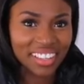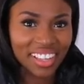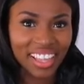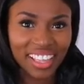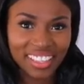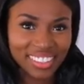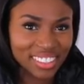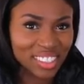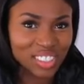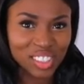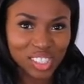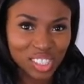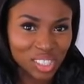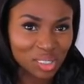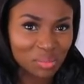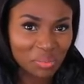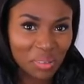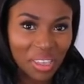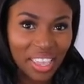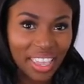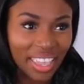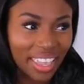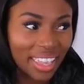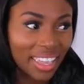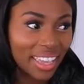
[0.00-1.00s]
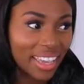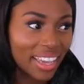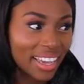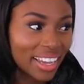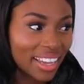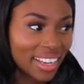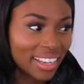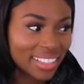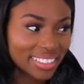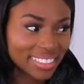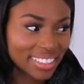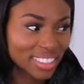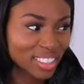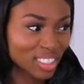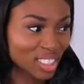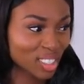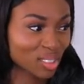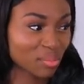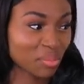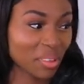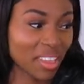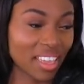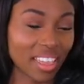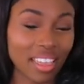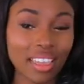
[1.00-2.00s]
Is it just me? Is it
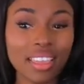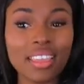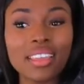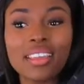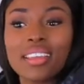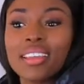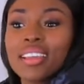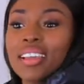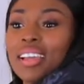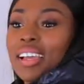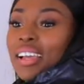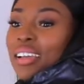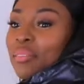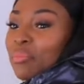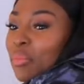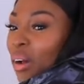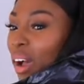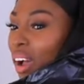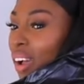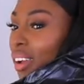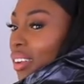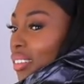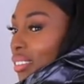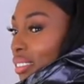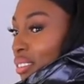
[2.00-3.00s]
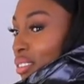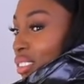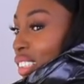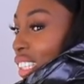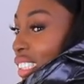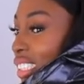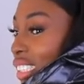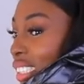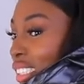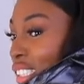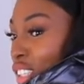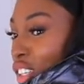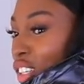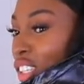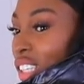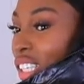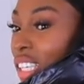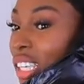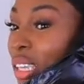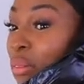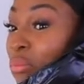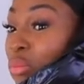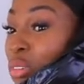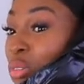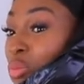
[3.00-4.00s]
just me? But this isn't going to
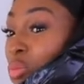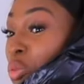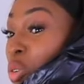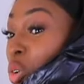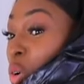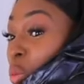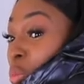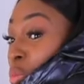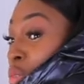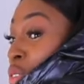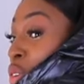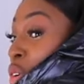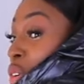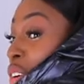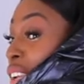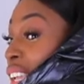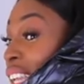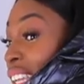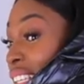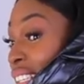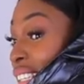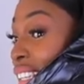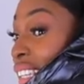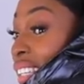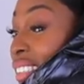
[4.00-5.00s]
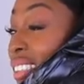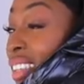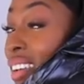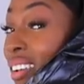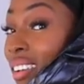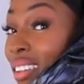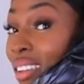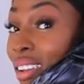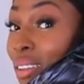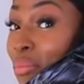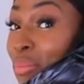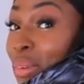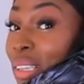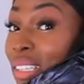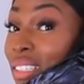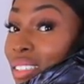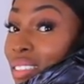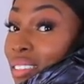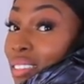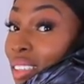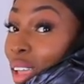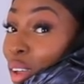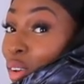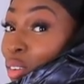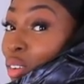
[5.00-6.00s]
keep you warm. Your kidneys are going to be
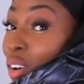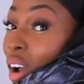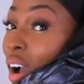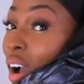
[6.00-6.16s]
so